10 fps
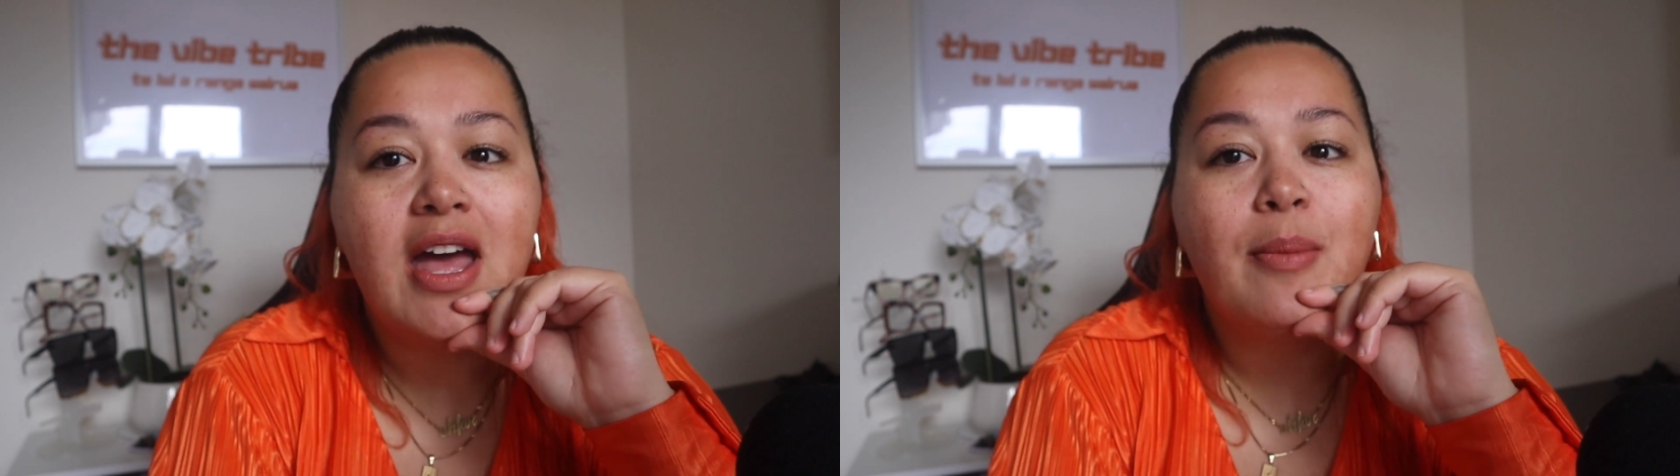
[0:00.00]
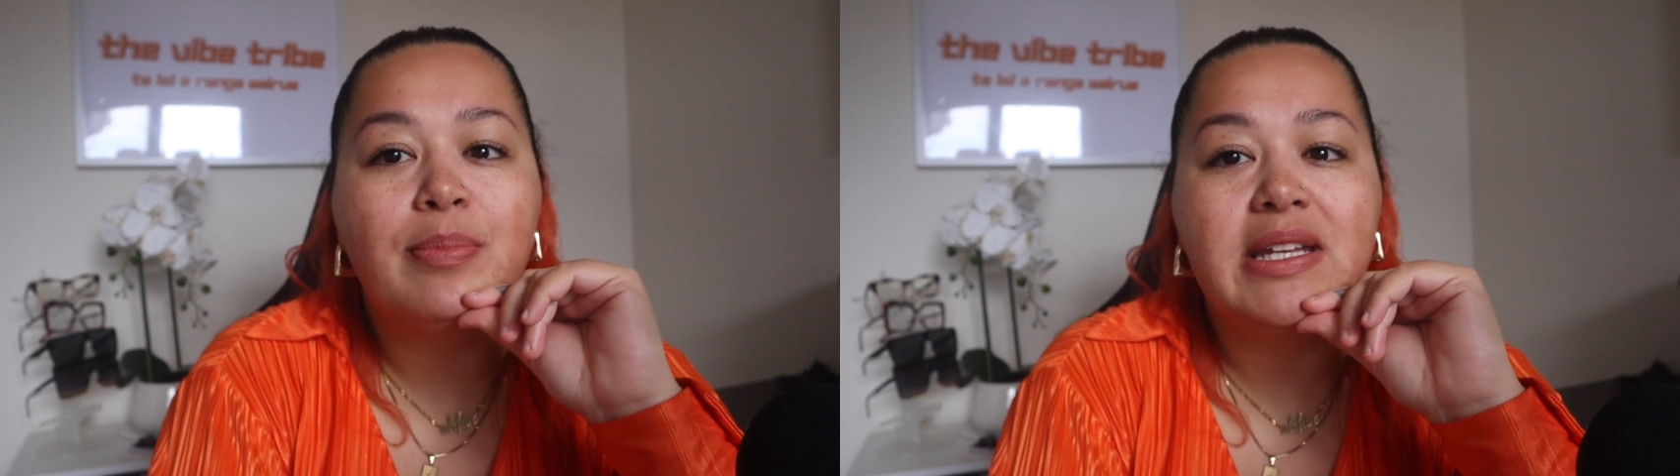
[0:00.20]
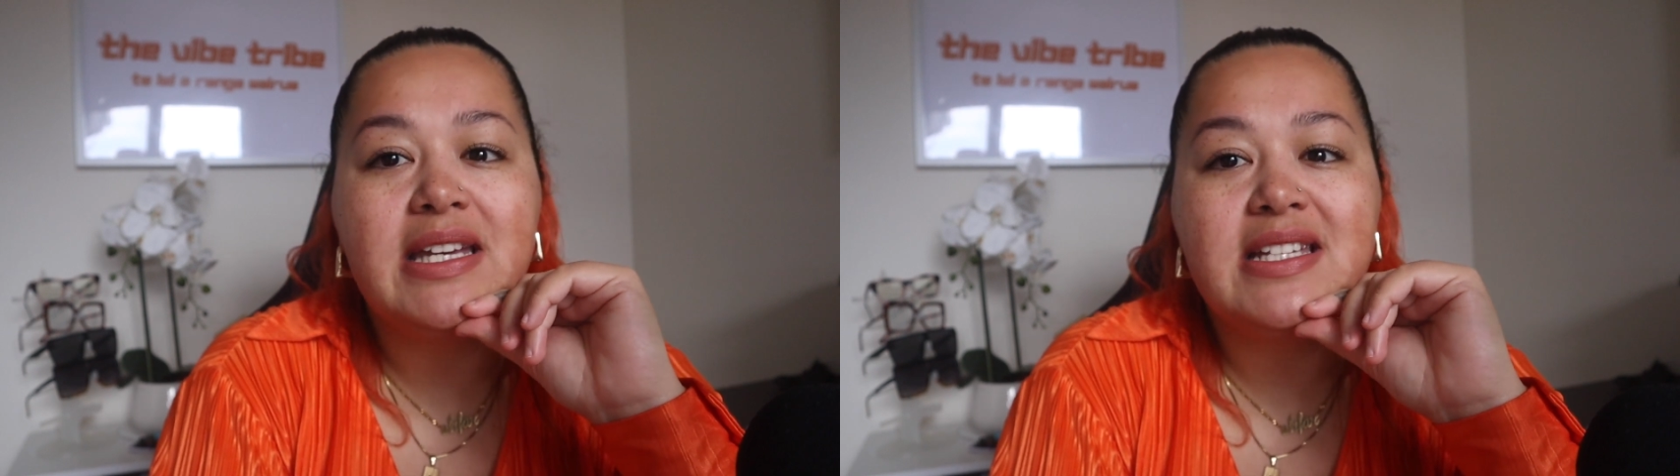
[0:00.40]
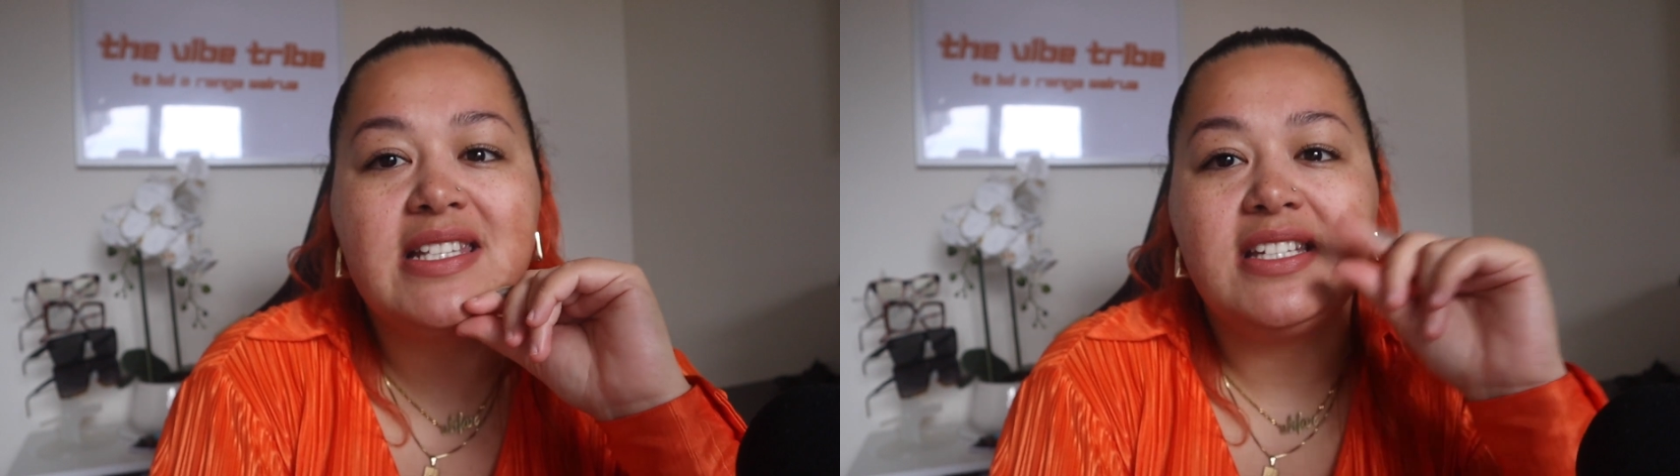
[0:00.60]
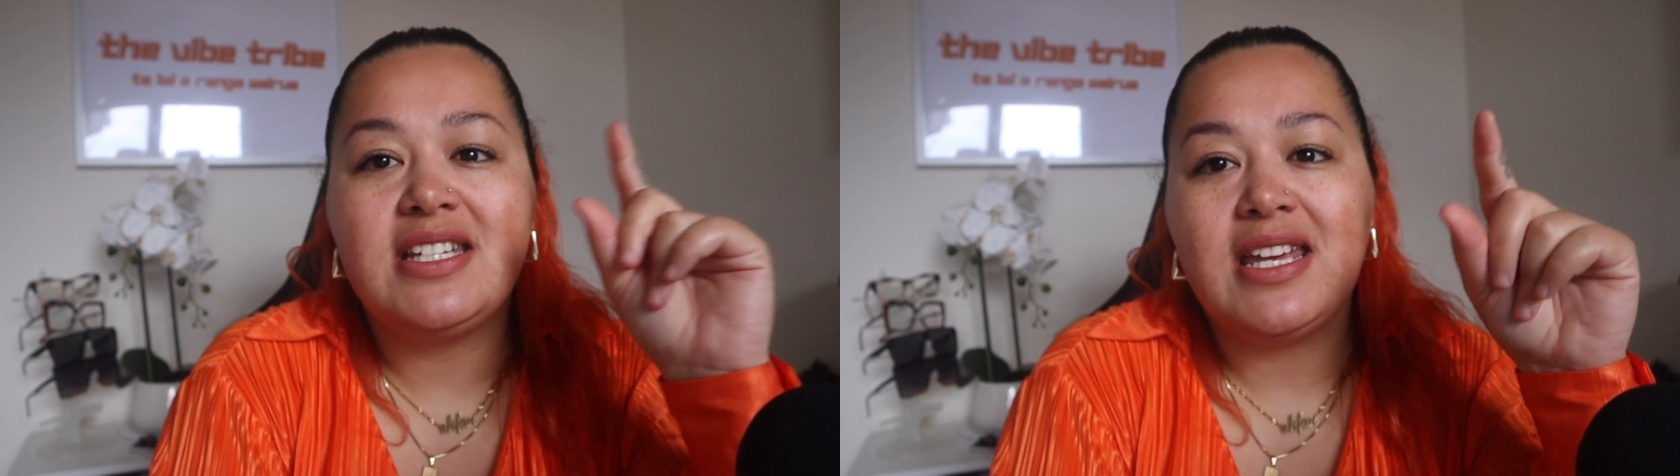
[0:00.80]
please
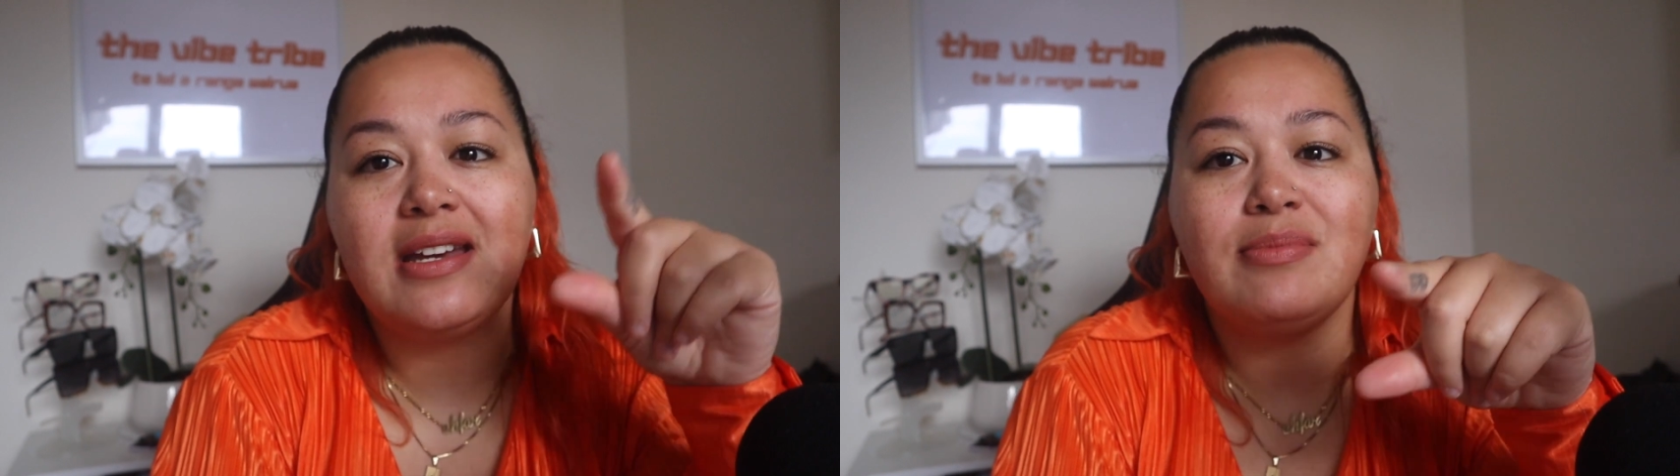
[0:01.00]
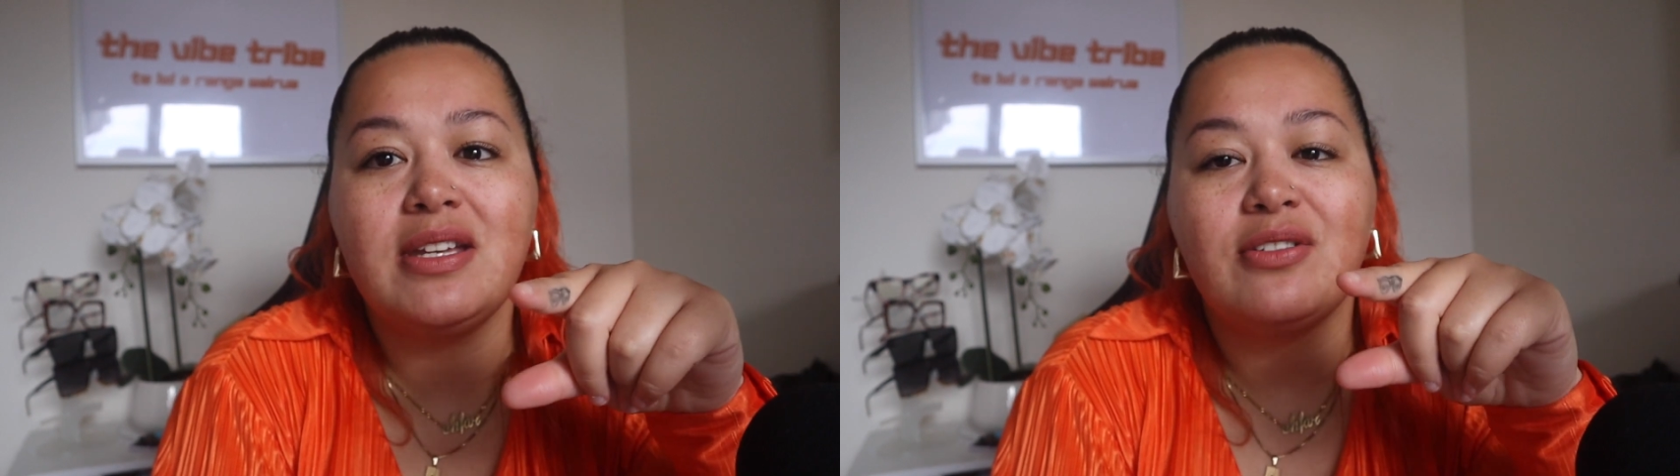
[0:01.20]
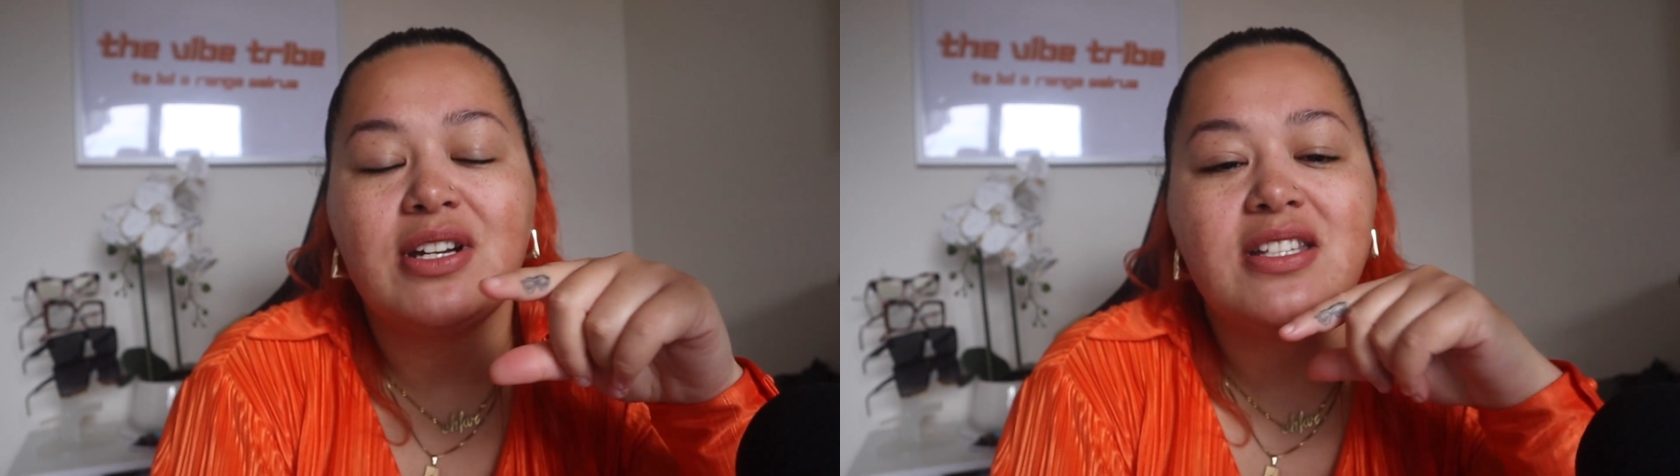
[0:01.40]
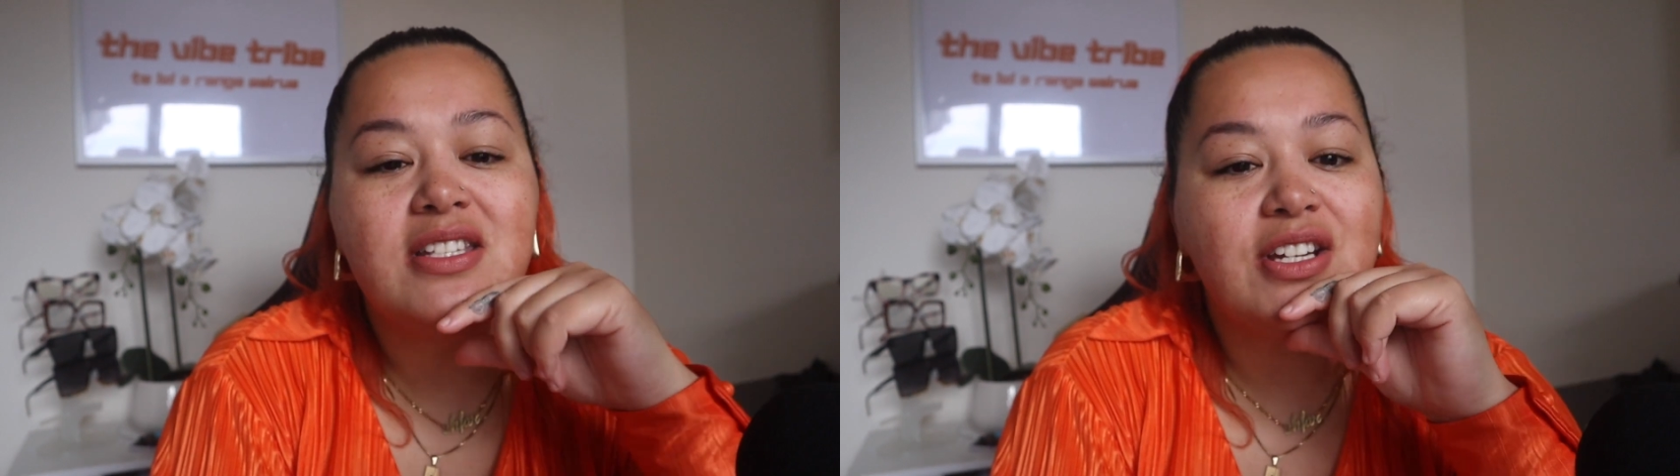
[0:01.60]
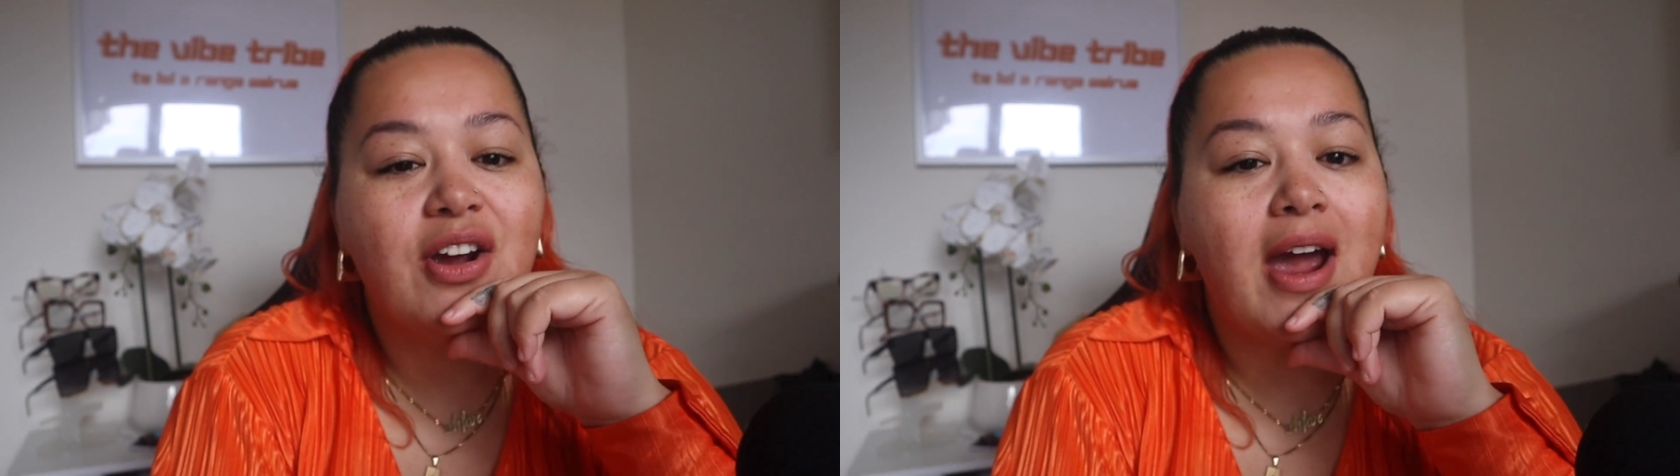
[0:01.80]
DM me on
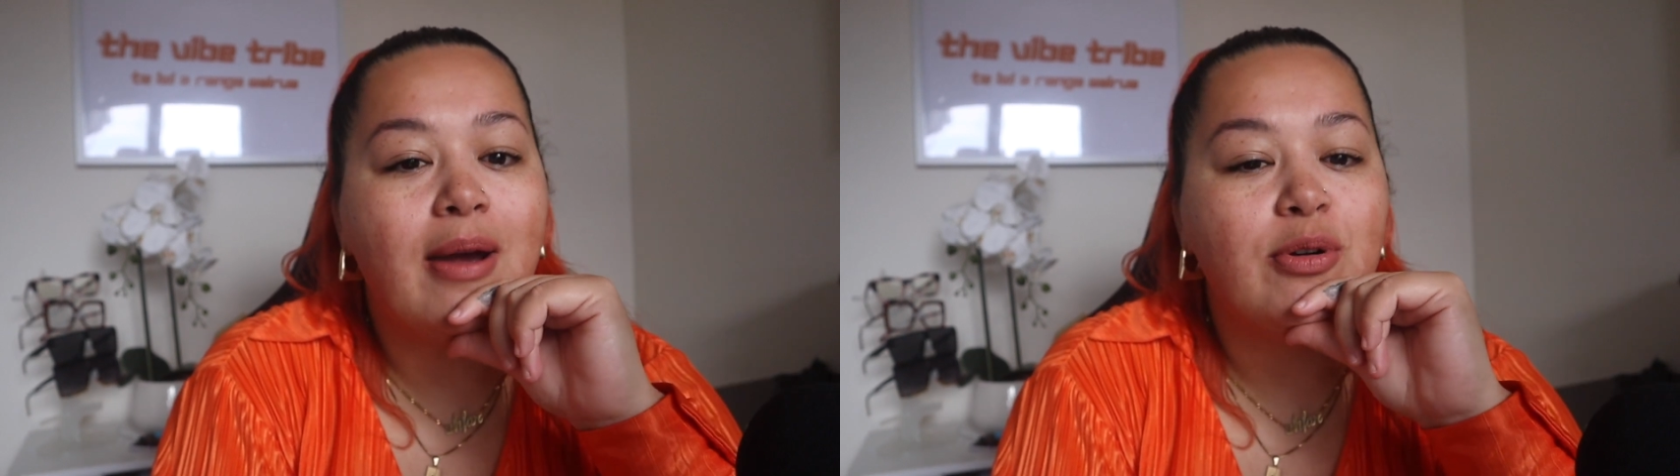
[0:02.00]
Instagram